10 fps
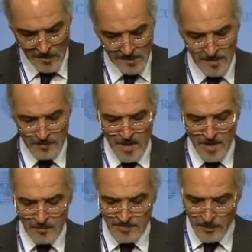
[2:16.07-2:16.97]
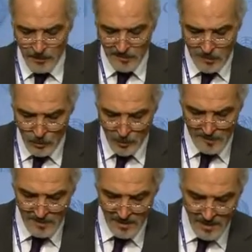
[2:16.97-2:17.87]
some armed terrorist
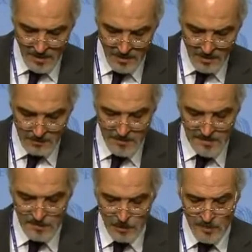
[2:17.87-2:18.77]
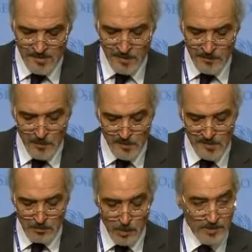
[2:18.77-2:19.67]
groups are misusing
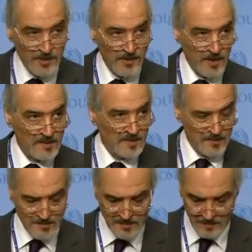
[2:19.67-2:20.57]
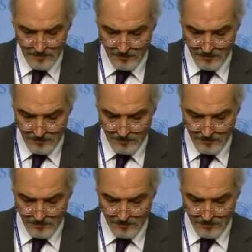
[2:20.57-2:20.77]
those border crossings